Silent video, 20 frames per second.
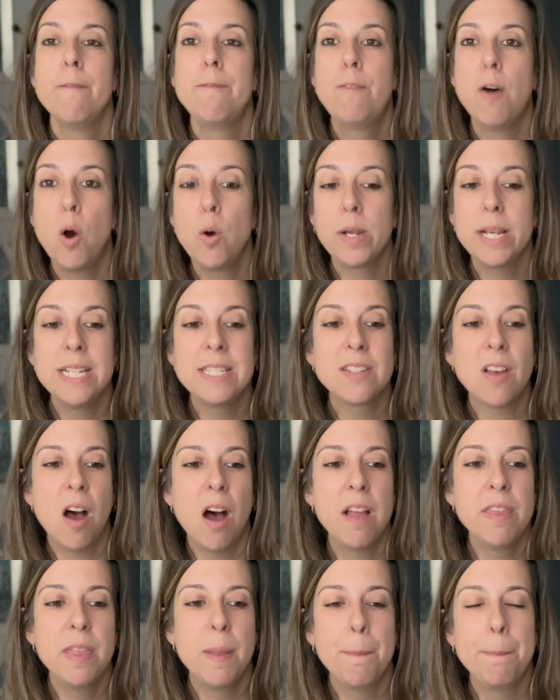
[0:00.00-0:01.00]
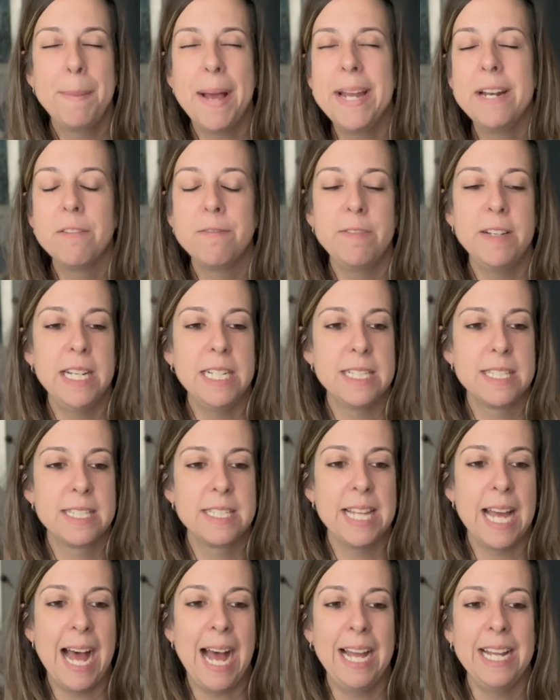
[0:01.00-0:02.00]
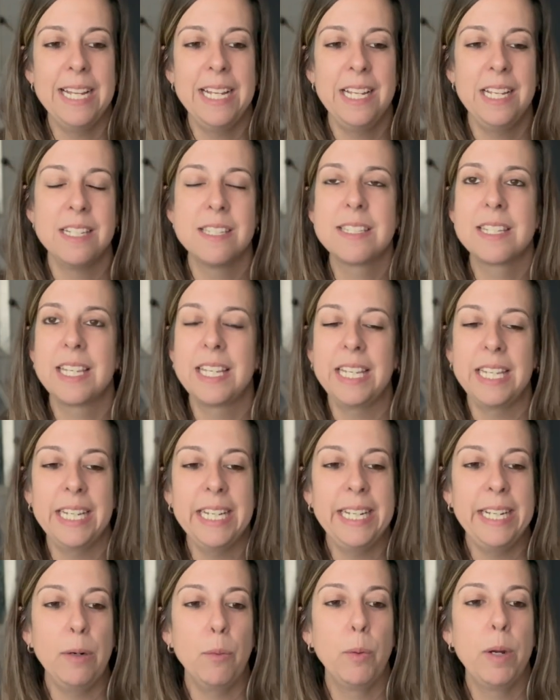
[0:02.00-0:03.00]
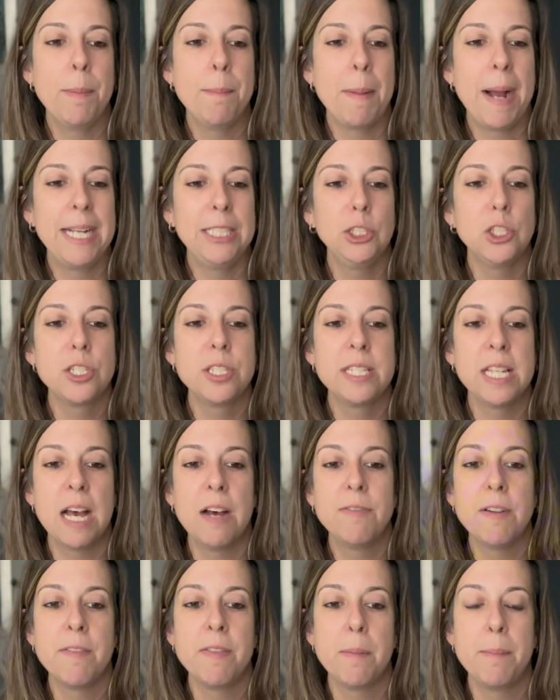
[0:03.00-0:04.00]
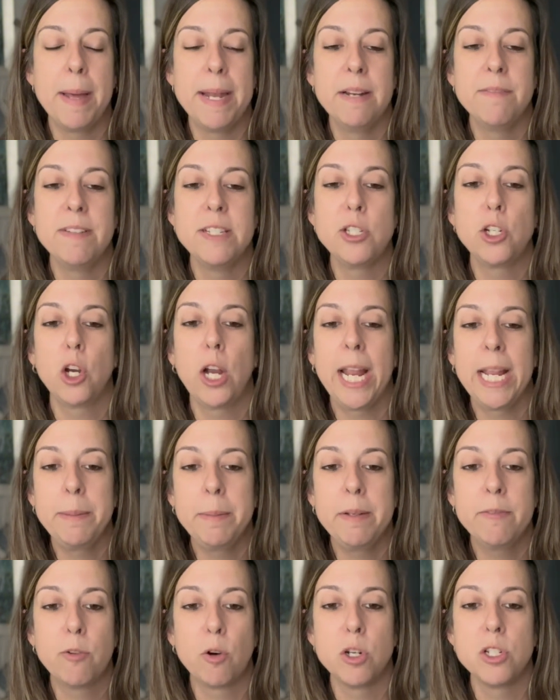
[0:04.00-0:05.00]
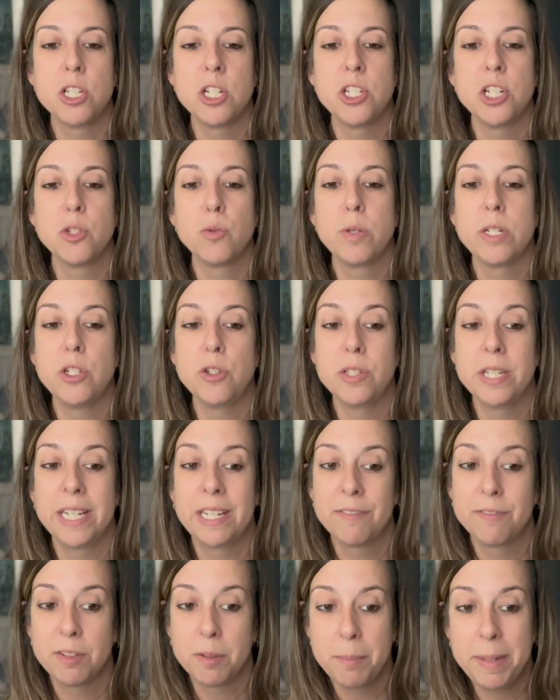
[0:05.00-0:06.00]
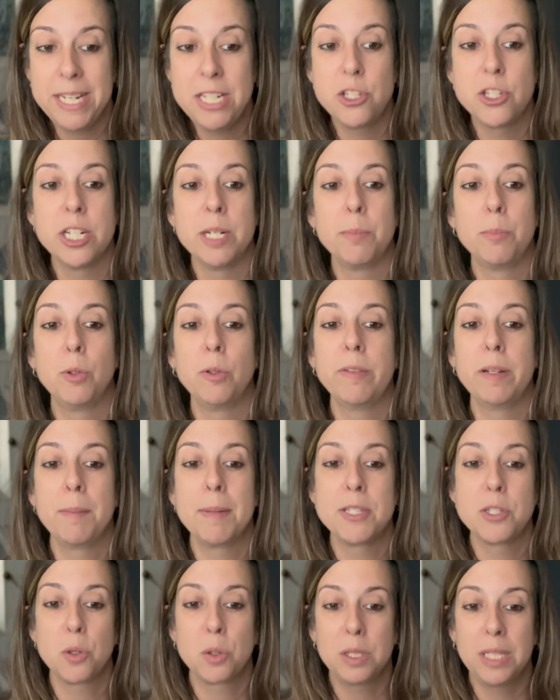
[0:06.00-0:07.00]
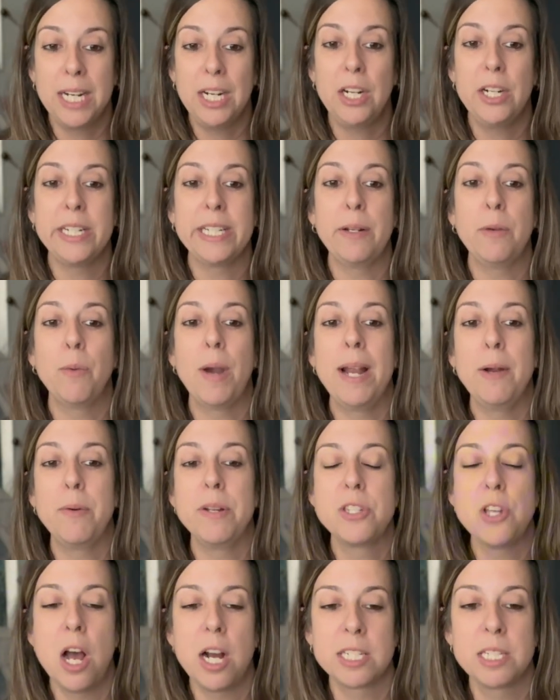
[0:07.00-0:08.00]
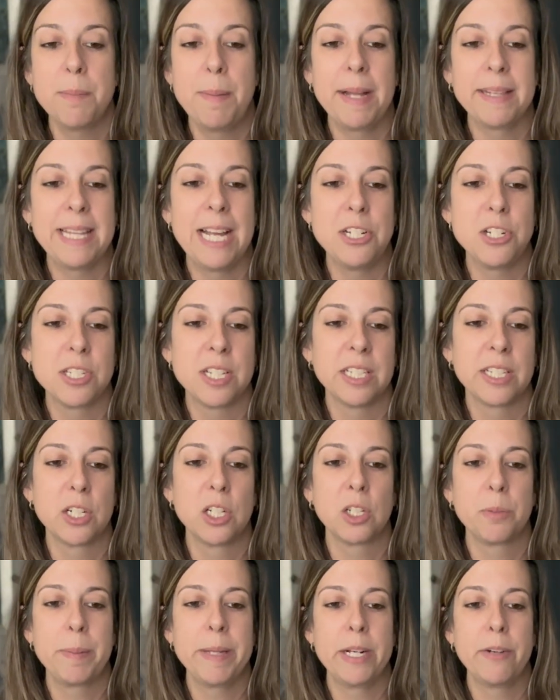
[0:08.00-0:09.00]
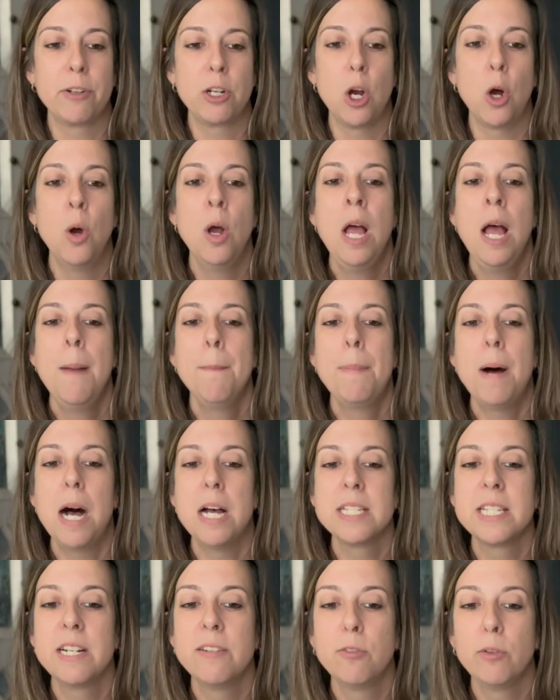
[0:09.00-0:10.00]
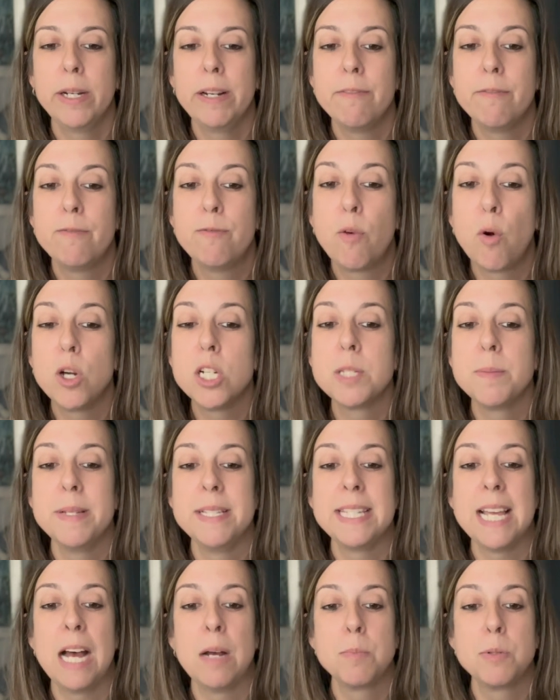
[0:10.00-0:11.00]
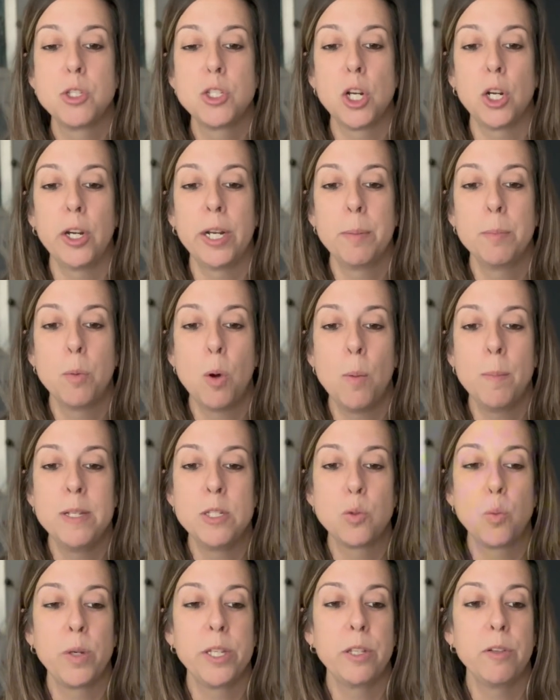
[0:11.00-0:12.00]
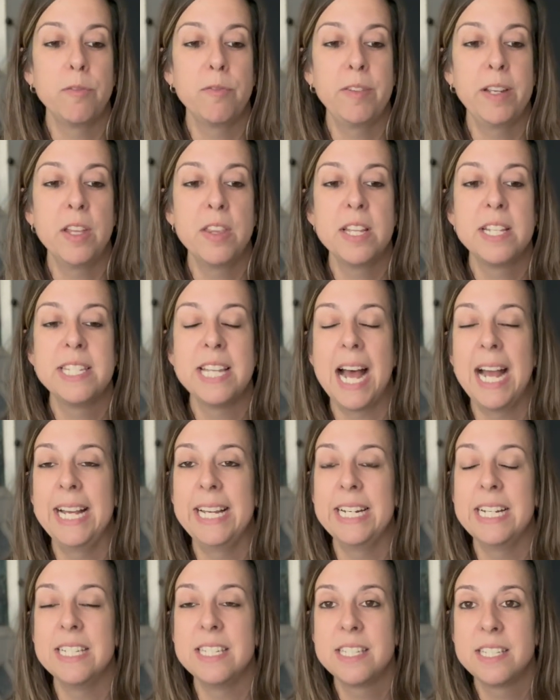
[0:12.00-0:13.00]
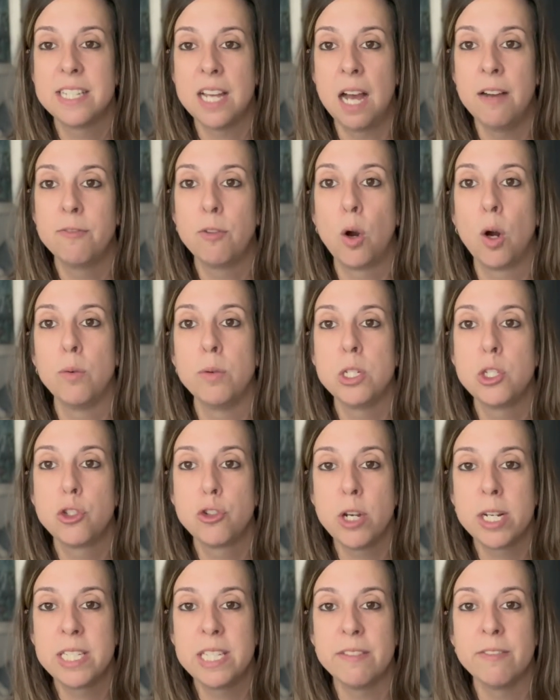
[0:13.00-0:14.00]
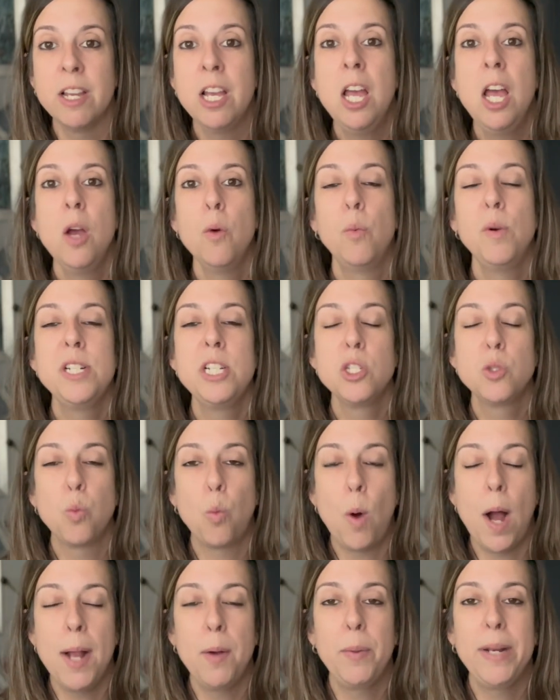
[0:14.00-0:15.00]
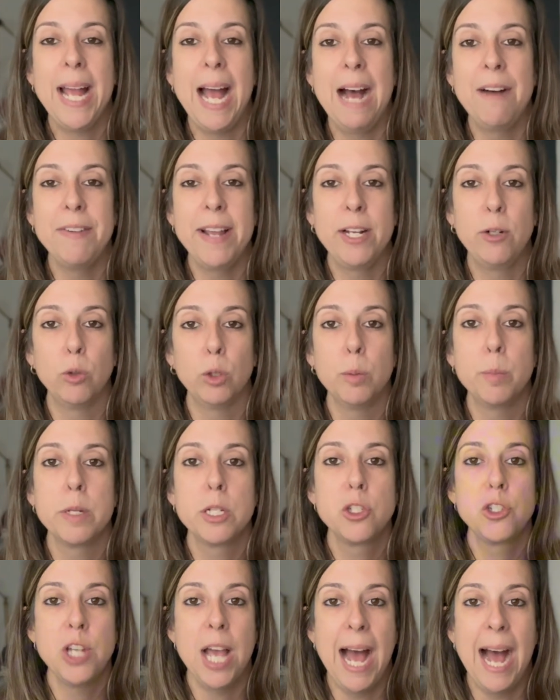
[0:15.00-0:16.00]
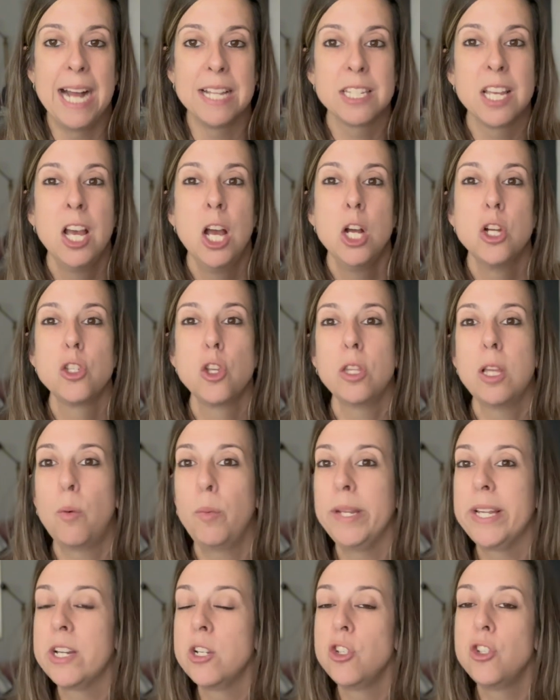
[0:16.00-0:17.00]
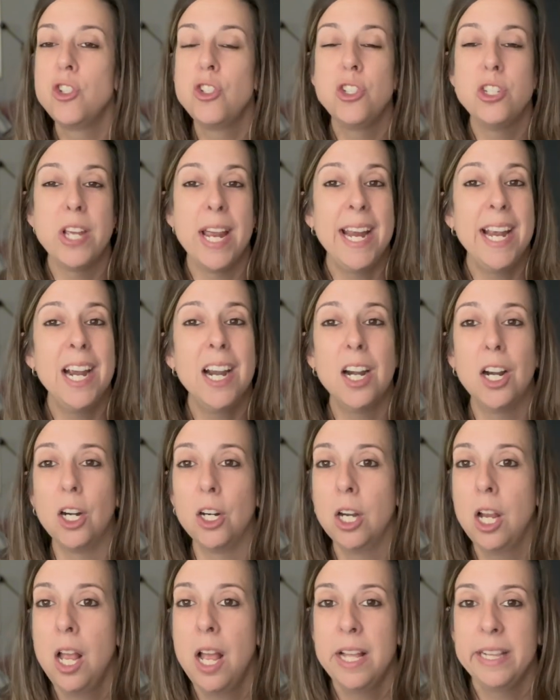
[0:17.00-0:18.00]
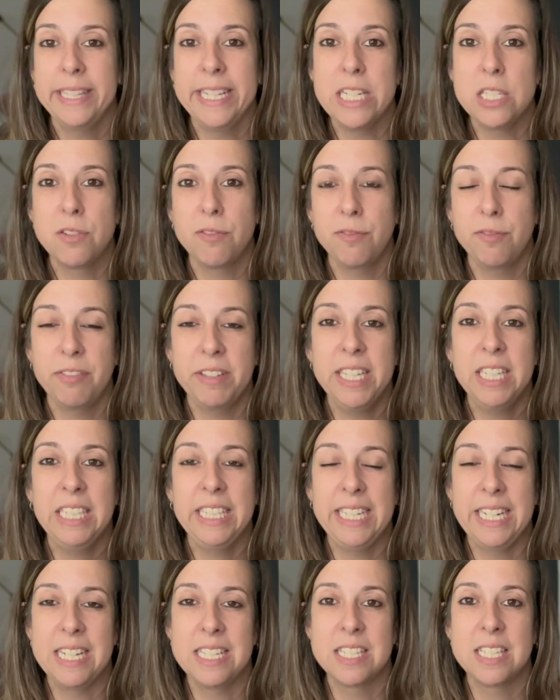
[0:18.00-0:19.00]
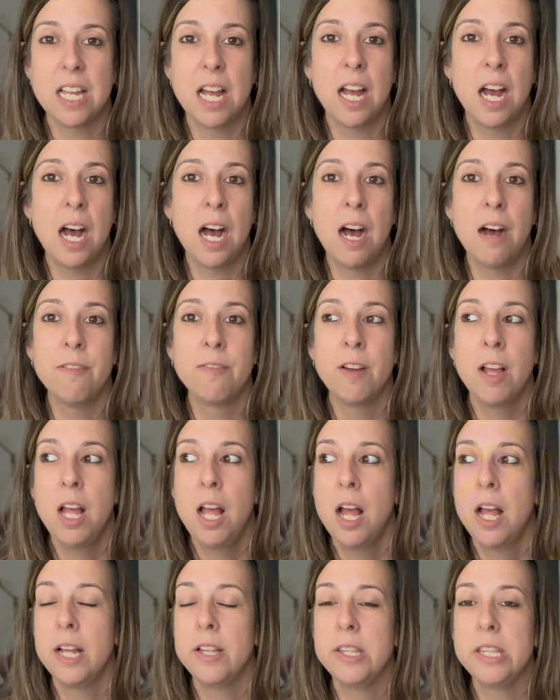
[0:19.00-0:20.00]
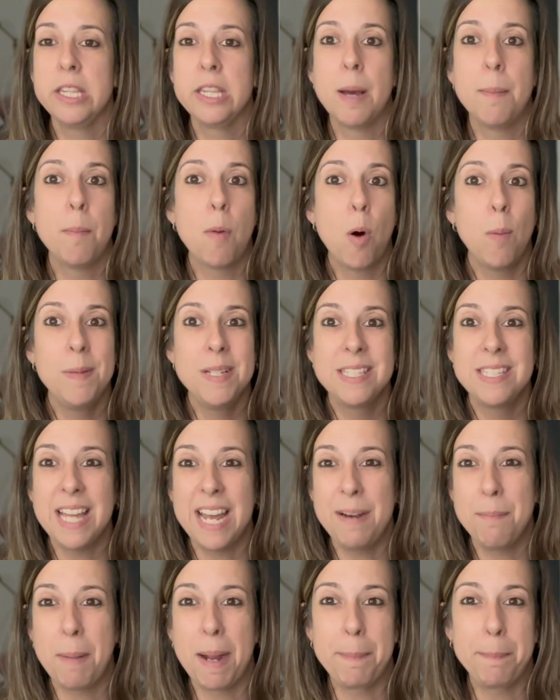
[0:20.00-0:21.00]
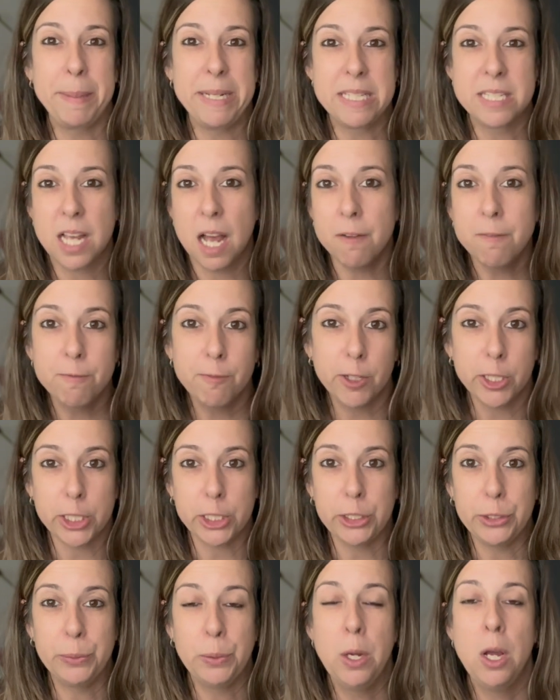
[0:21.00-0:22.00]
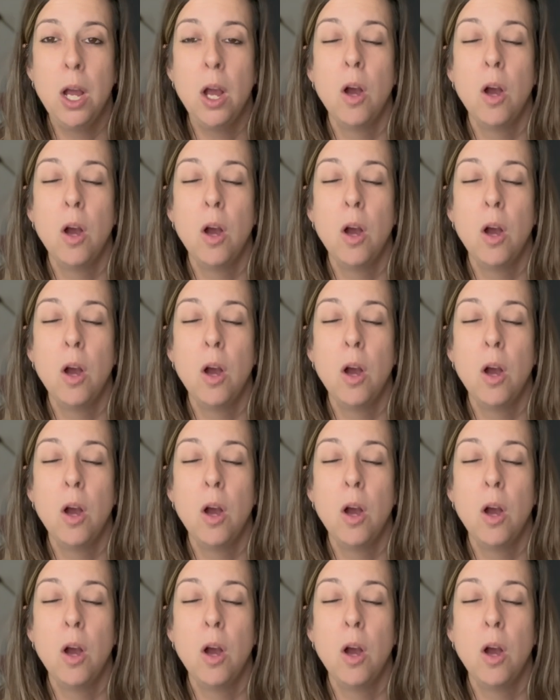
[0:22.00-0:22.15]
Focus on the benefits. That is key. Remind yourself of the benefits you're aiming for, such as reducing inflammation, improving mental clarity, right? We talked about that just a little bit ago. Positive reinforcements helps during moments when you feel the diet is tough or restrictive, which is why we have a group chat, so that we can share these feelings of the moments that it might be tough for you.